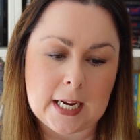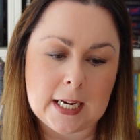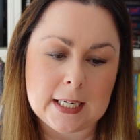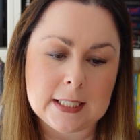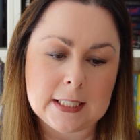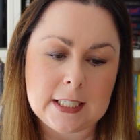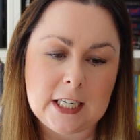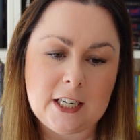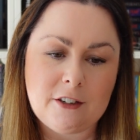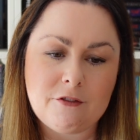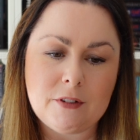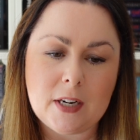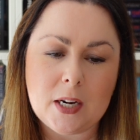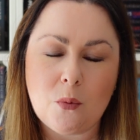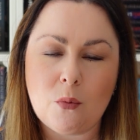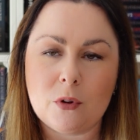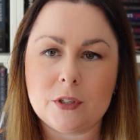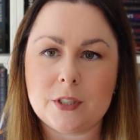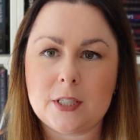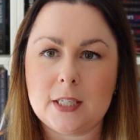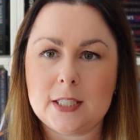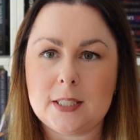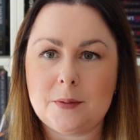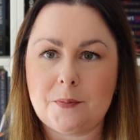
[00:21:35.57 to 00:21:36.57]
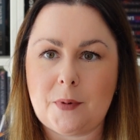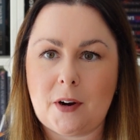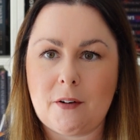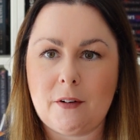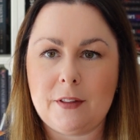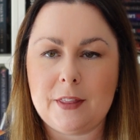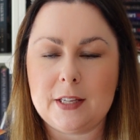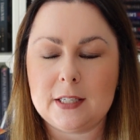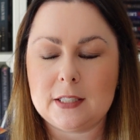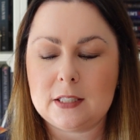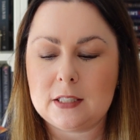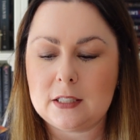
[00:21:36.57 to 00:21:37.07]
and he really wants her to marry
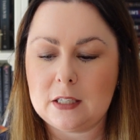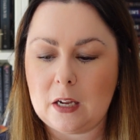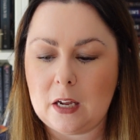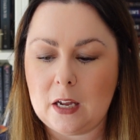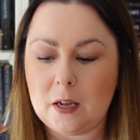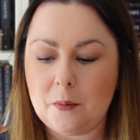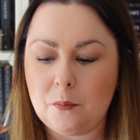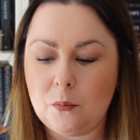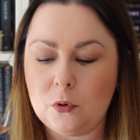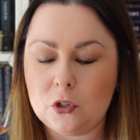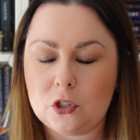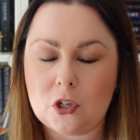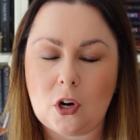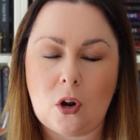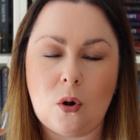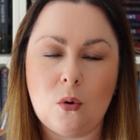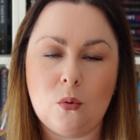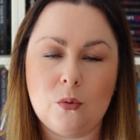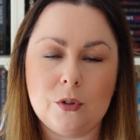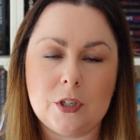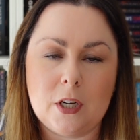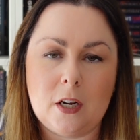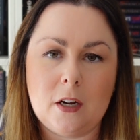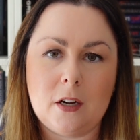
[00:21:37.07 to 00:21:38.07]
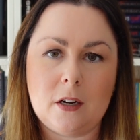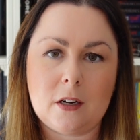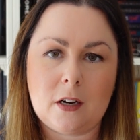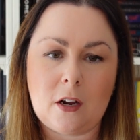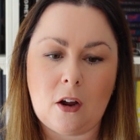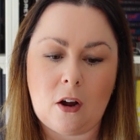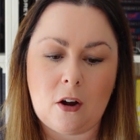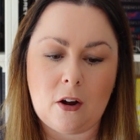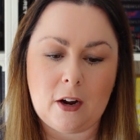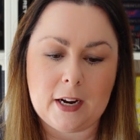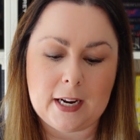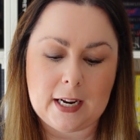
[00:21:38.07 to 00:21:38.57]
this much older
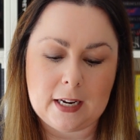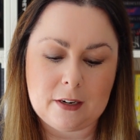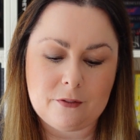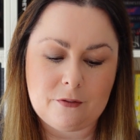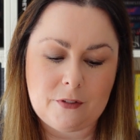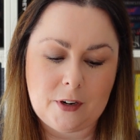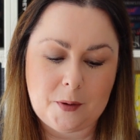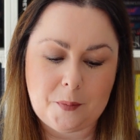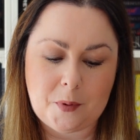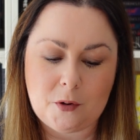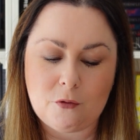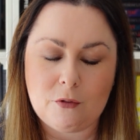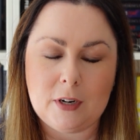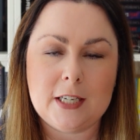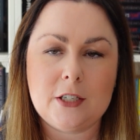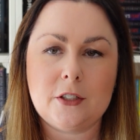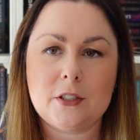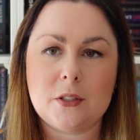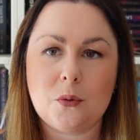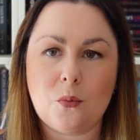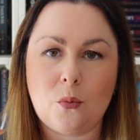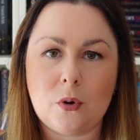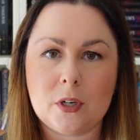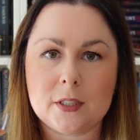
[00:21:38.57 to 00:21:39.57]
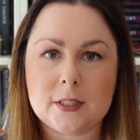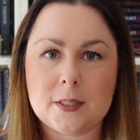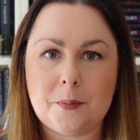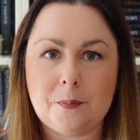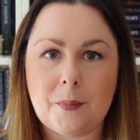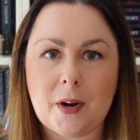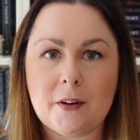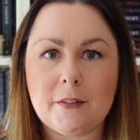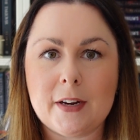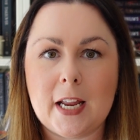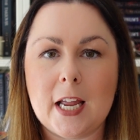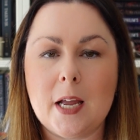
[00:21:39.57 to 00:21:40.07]
guy, and Phoebe really doesn't want to
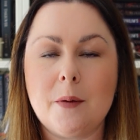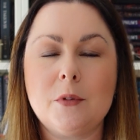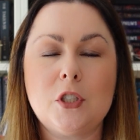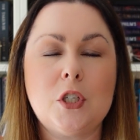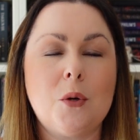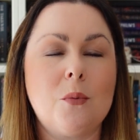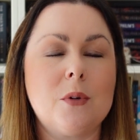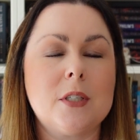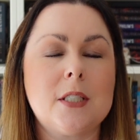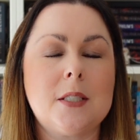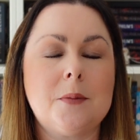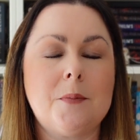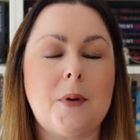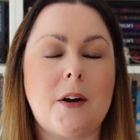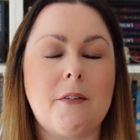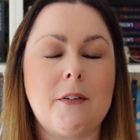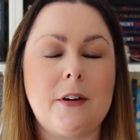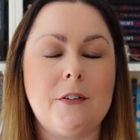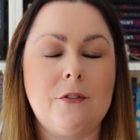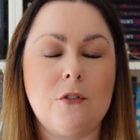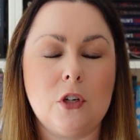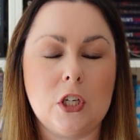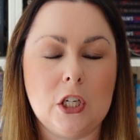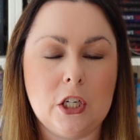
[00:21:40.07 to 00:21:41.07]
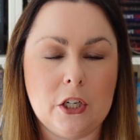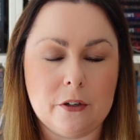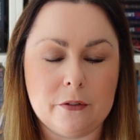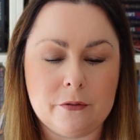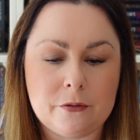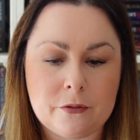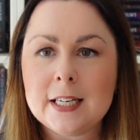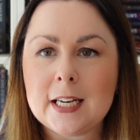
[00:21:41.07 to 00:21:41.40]
marry him. She wants to marry for love.